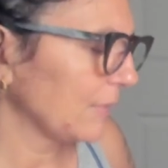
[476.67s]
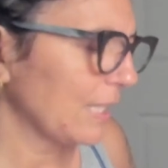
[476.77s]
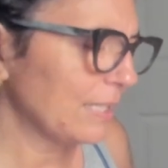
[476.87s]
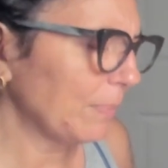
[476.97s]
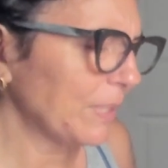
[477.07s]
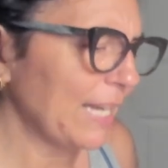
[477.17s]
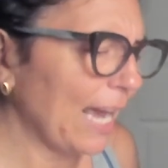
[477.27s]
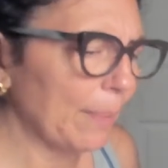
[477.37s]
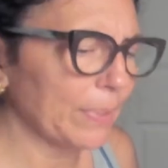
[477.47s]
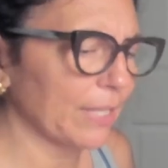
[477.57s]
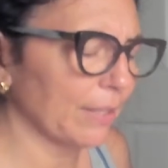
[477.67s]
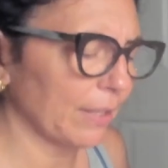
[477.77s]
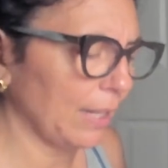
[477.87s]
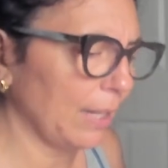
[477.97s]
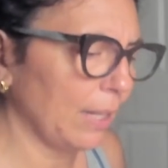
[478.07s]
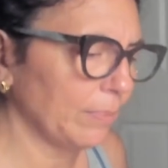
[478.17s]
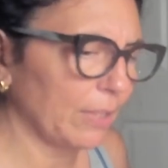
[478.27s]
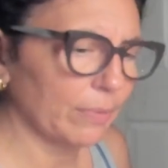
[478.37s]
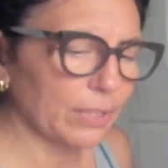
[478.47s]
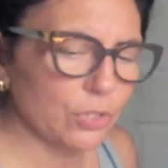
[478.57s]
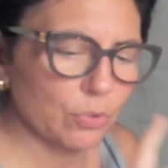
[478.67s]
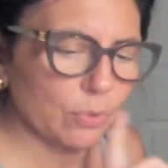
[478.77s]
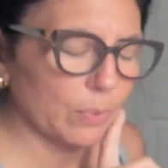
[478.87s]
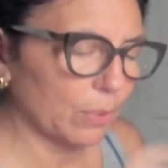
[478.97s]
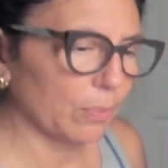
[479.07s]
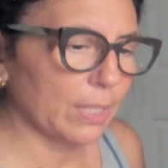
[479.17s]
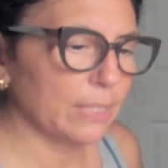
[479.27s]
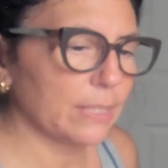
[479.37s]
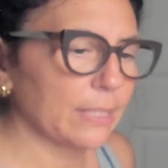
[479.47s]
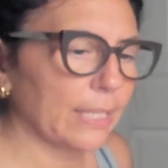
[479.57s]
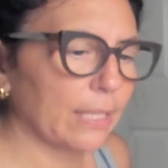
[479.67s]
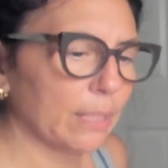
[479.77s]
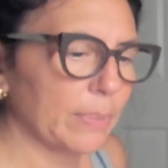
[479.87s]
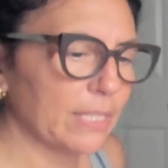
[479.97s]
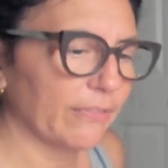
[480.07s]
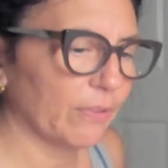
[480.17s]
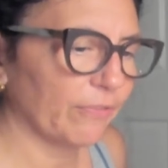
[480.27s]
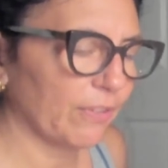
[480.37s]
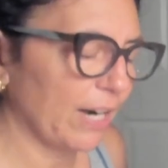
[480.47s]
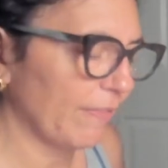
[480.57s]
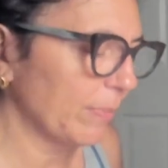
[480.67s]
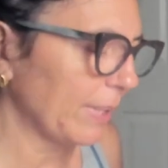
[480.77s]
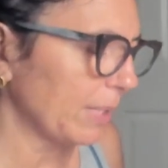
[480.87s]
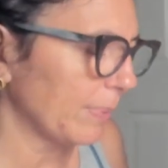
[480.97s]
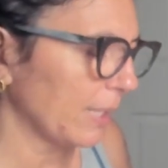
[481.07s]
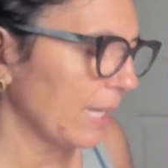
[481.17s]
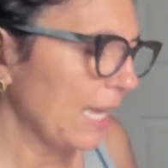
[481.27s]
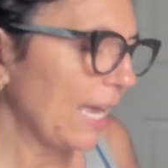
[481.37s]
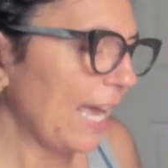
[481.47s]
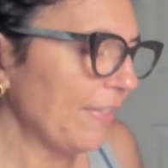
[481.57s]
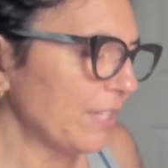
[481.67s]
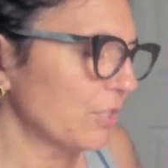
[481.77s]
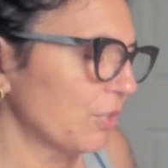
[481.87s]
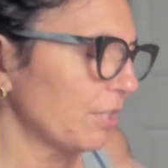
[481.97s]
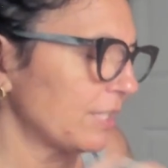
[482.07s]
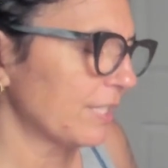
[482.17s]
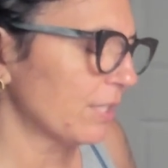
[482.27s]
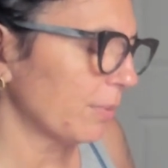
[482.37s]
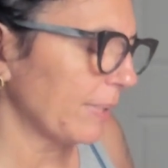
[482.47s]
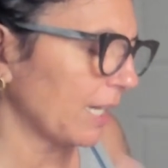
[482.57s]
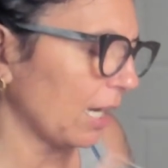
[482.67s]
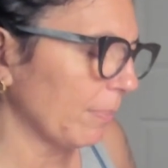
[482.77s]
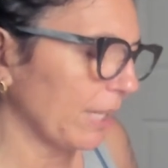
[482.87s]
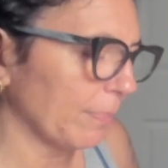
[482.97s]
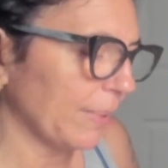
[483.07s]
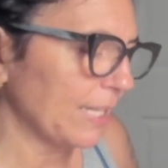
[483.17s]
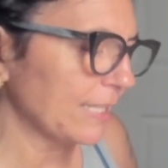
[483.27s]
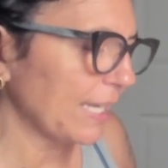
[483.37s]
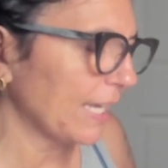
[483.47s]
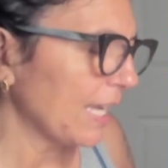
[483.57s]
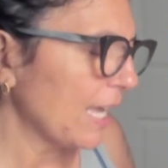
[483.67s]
something happened here. I, I'm not really sure what it was. It's like going to be different for everybody, but and this could still be coming, but it's like,